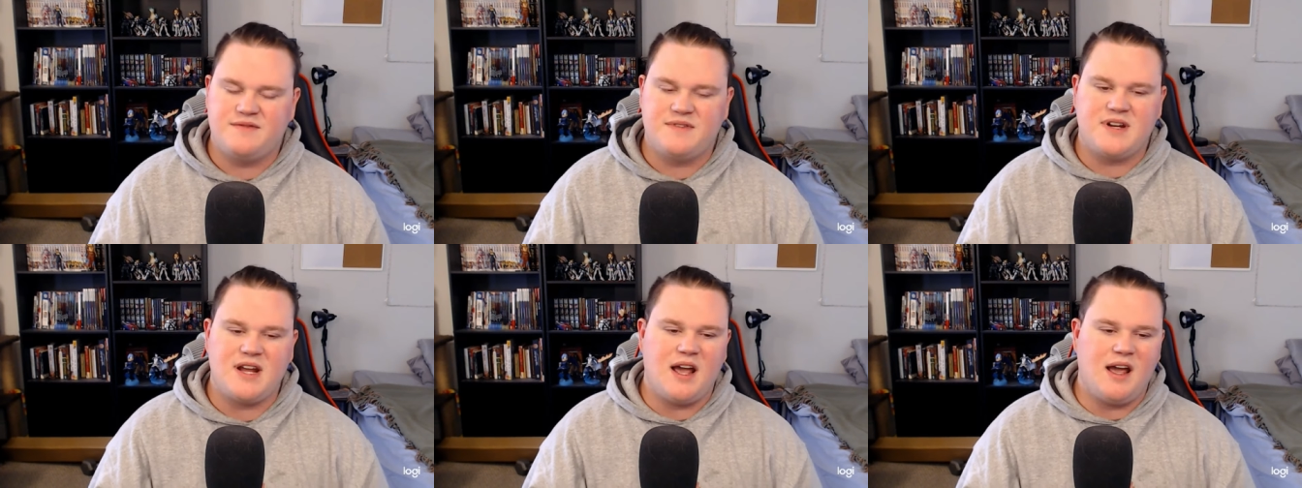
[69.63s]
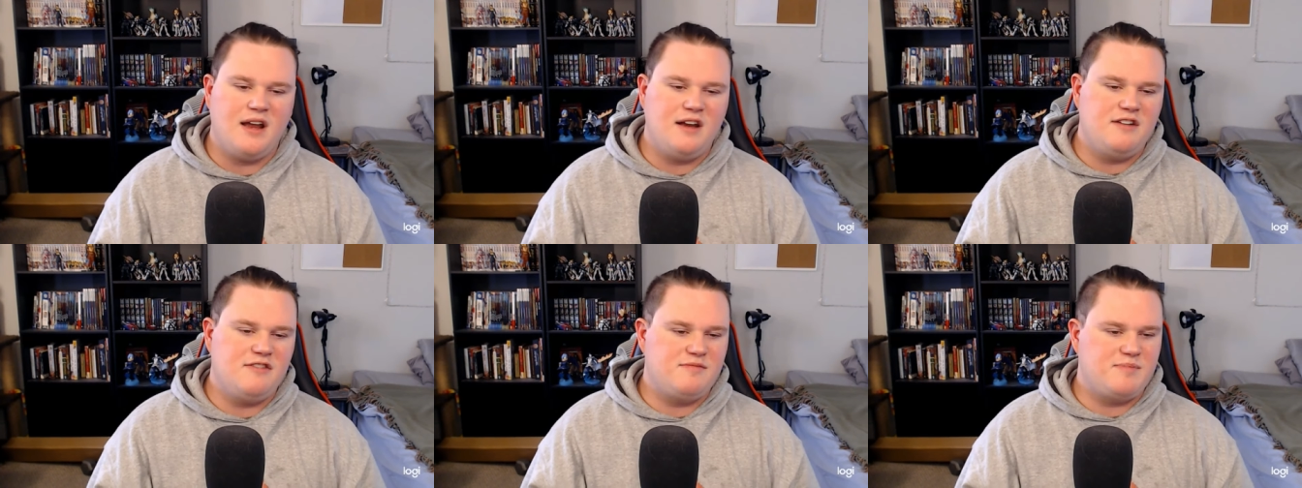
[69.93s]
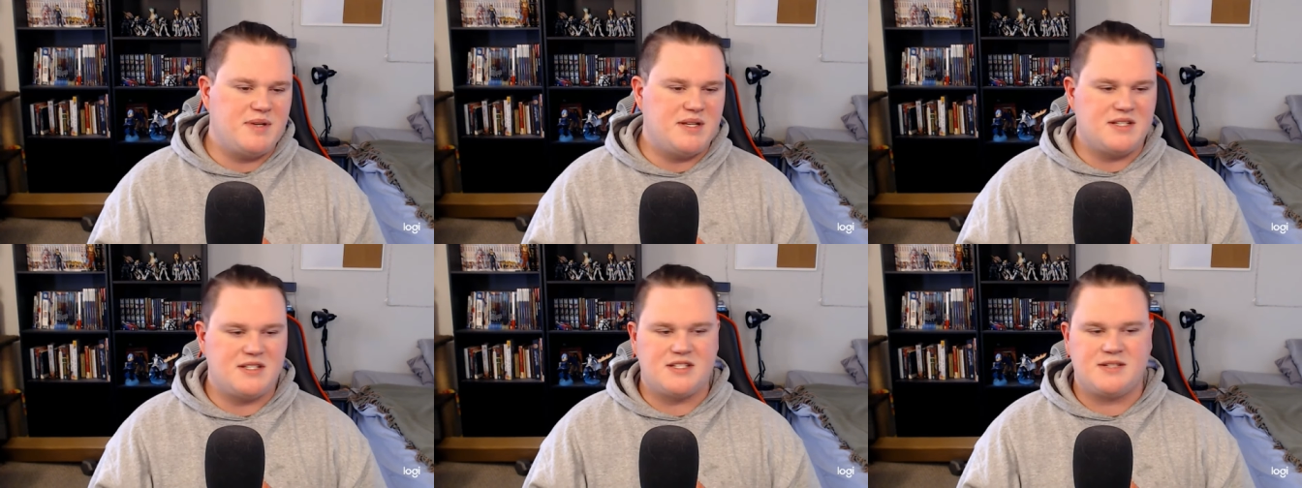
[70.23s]
kind of
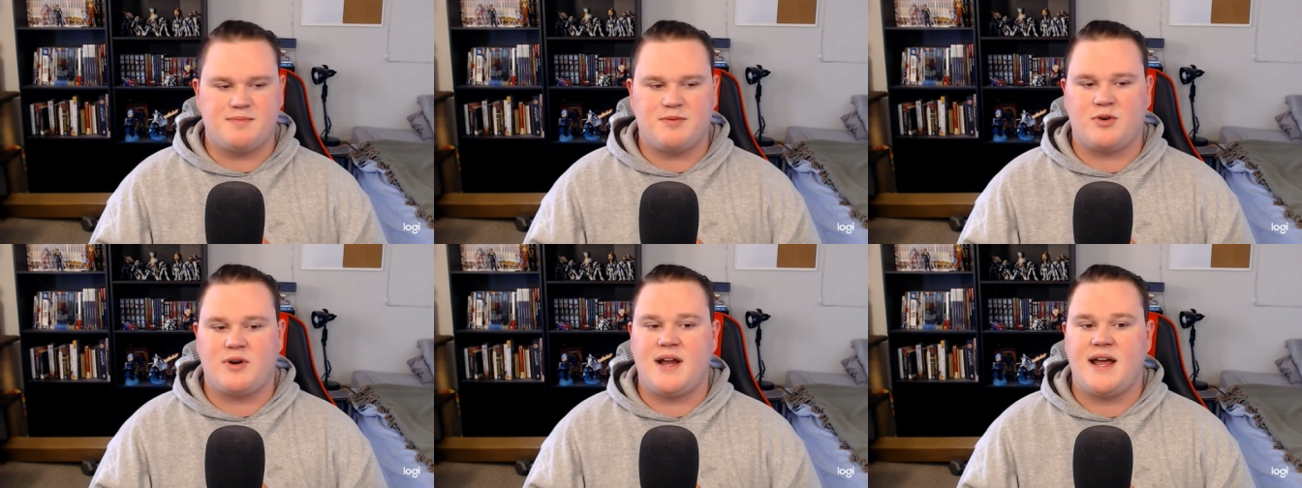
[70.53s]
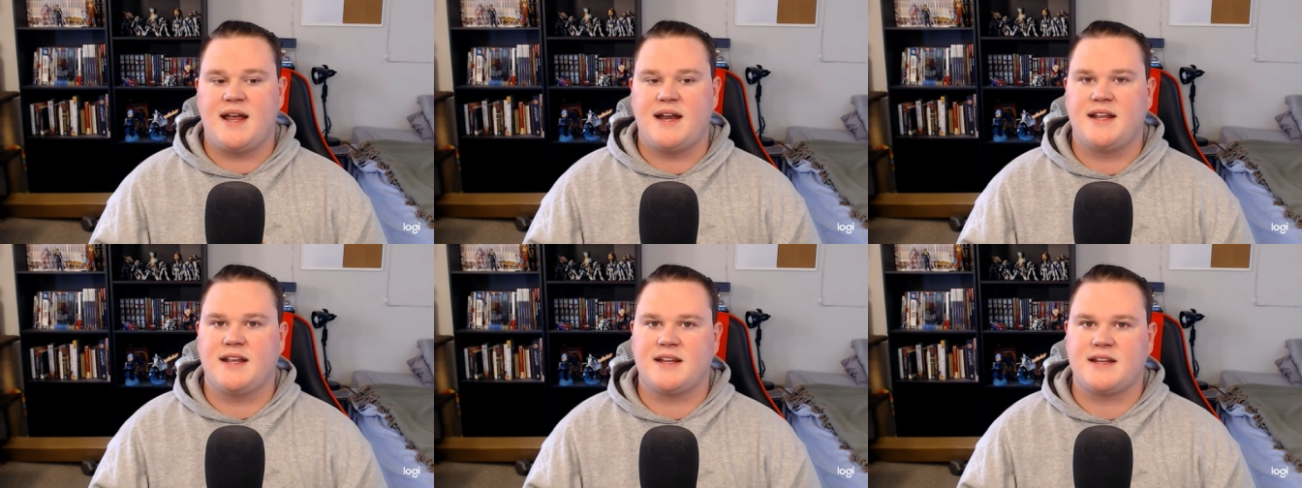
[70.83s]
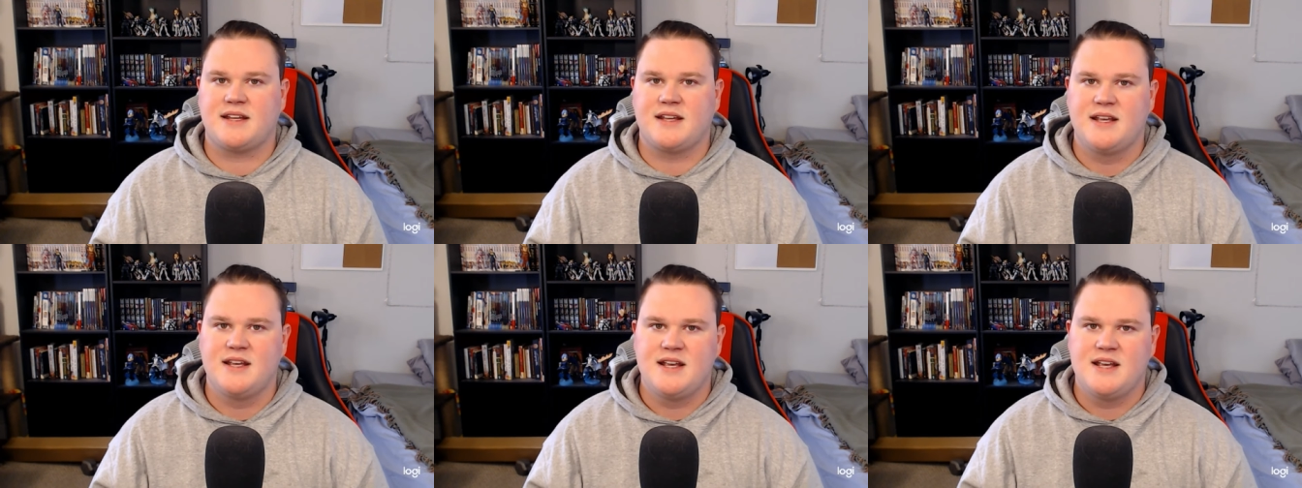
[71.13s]
been
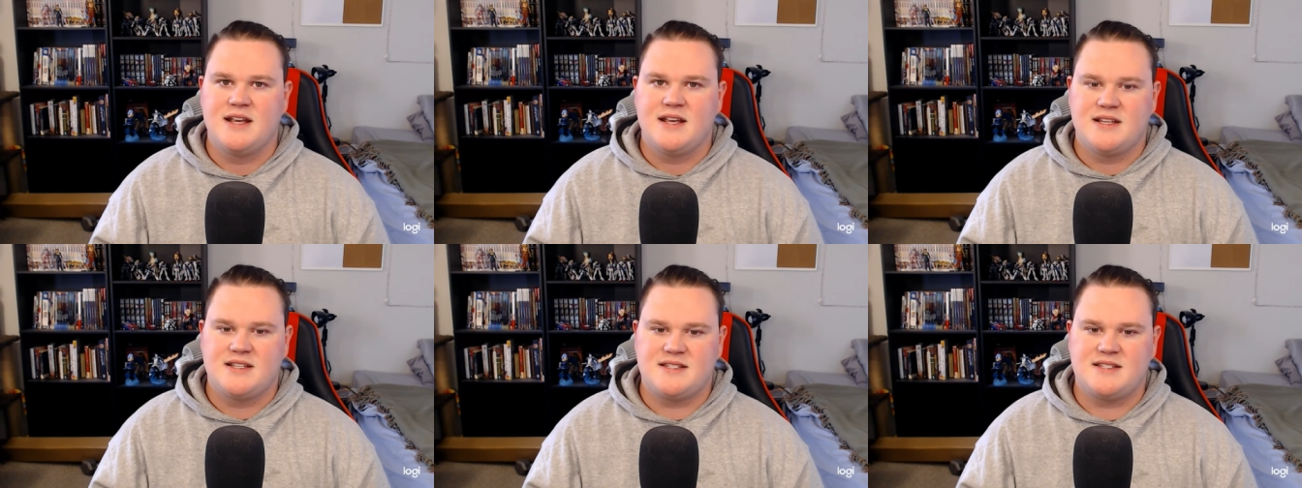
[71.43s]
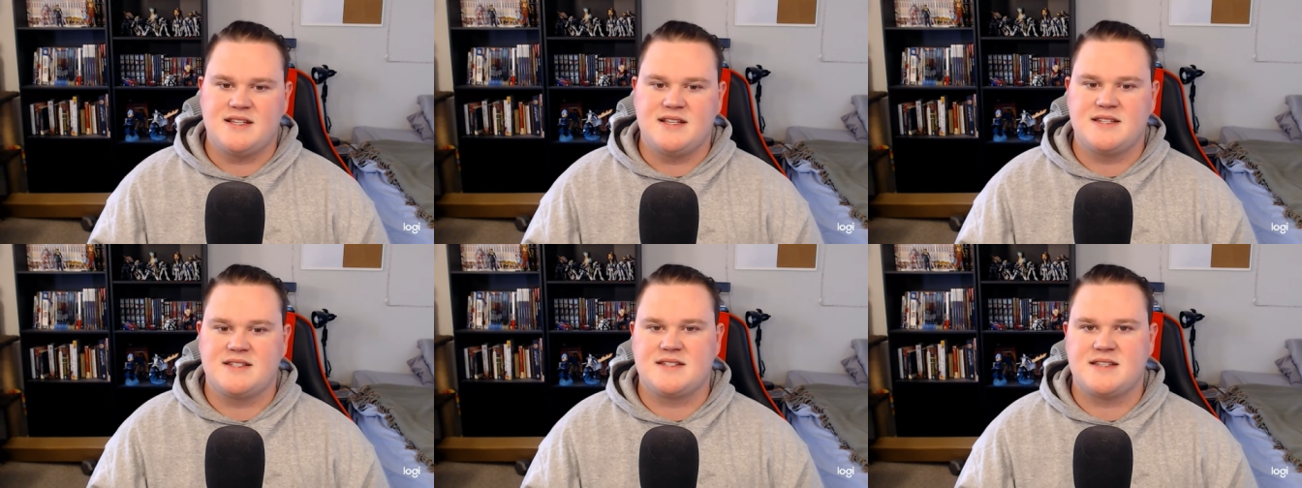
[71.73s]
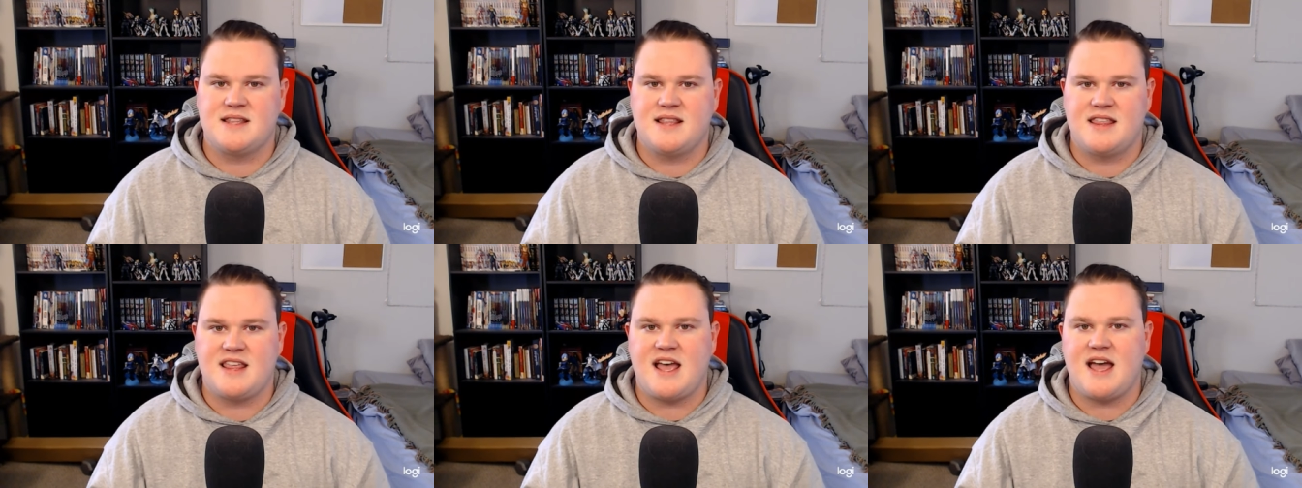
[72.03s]
sporadic since
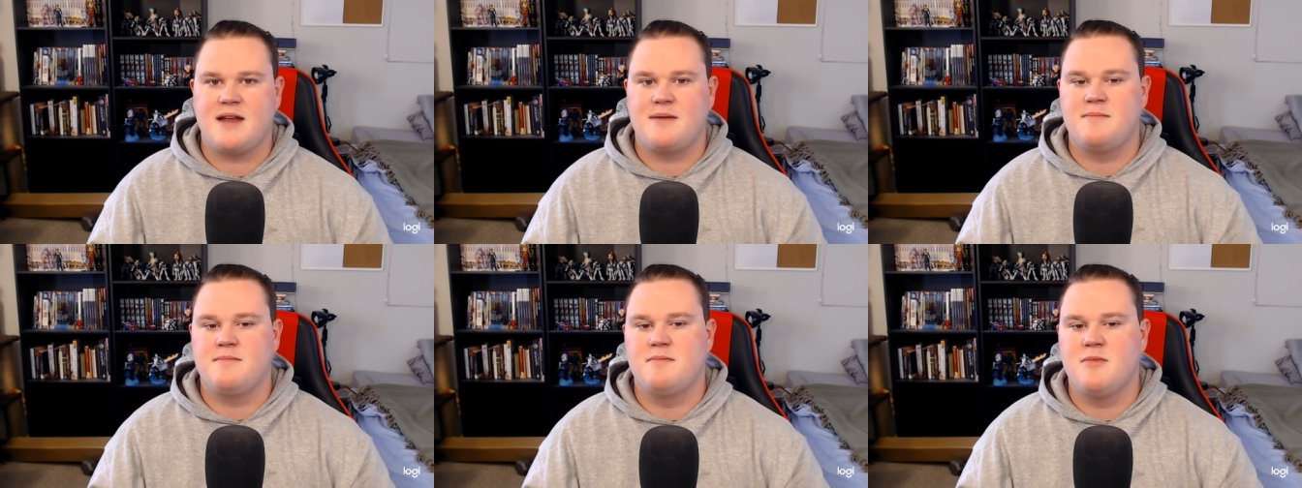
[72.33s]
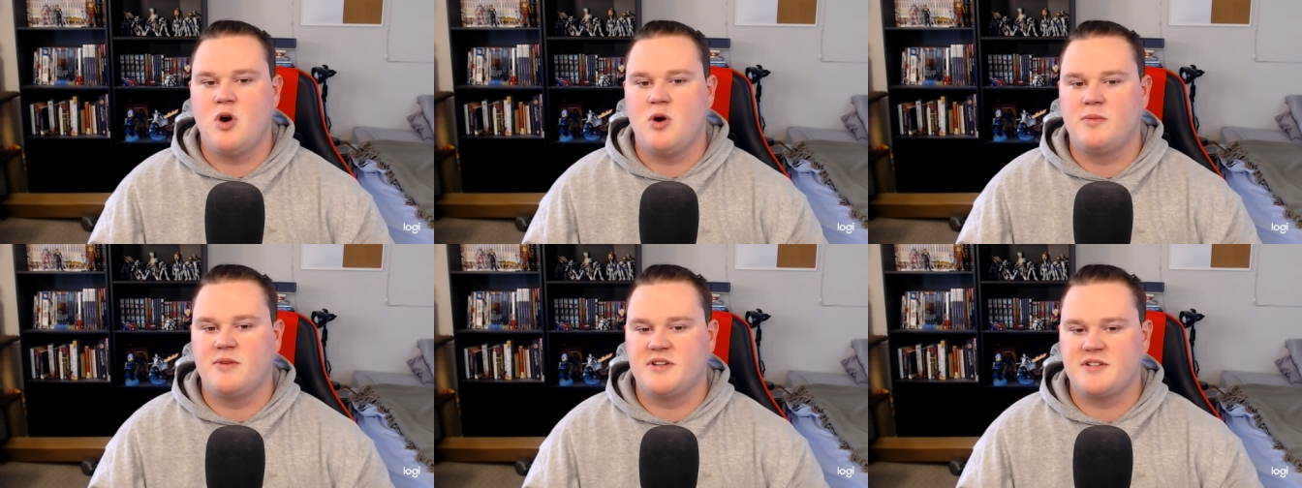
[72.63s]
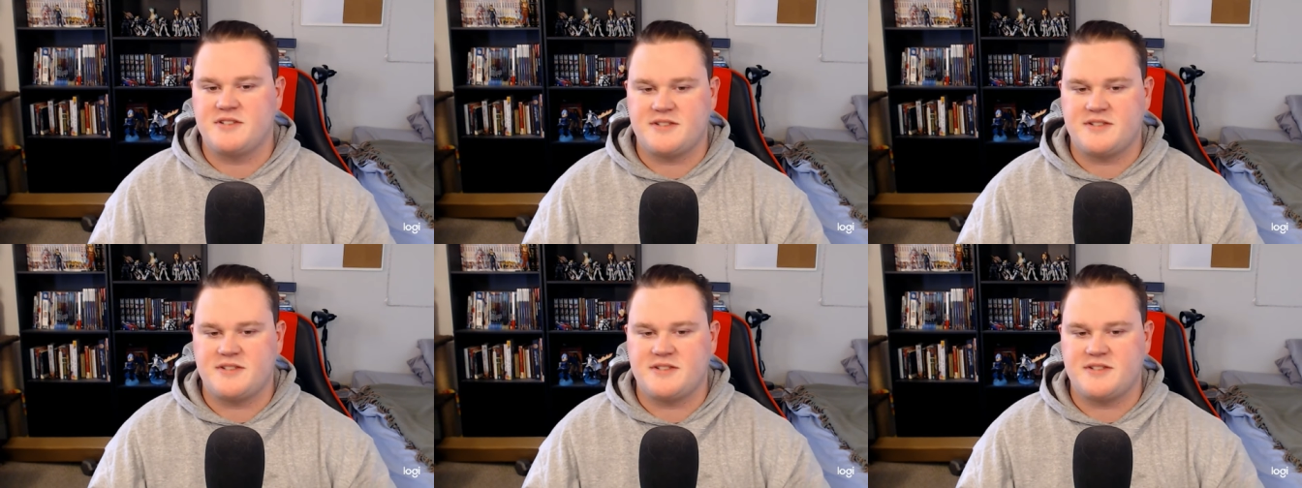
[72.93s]
that moment